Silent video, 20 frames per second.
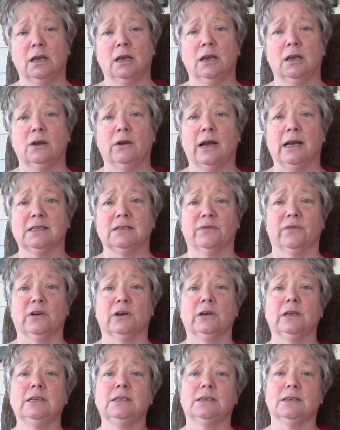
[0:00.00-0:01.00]
who has a
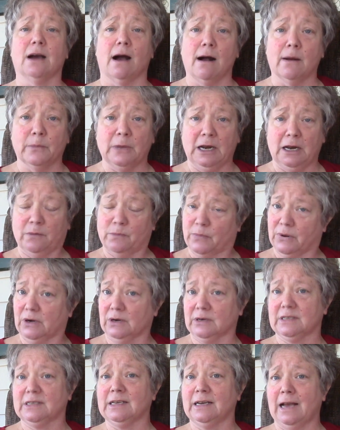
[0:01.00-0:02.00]
very dominant
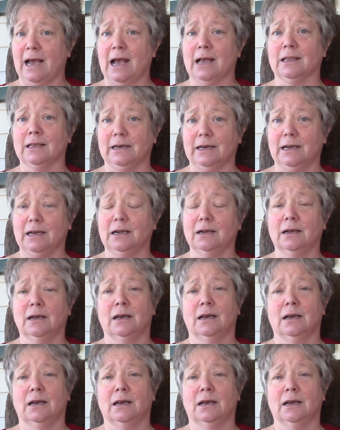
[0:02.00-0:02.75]
personality.